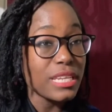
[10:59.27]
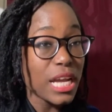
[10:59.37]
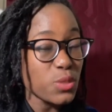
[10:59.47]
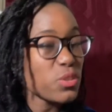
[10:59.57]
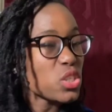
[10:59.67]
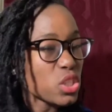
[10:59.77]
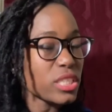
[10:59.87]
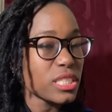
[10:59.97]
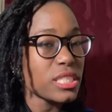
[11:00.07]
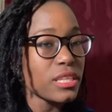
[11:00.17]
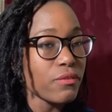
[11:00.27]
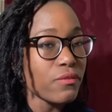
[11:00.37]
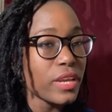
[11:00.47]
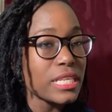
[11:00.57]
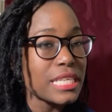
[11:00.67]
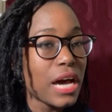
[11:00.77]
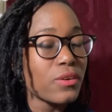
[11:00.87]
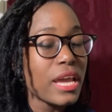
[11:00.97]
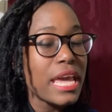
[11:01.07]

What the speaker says: That's when you start to see the phase out.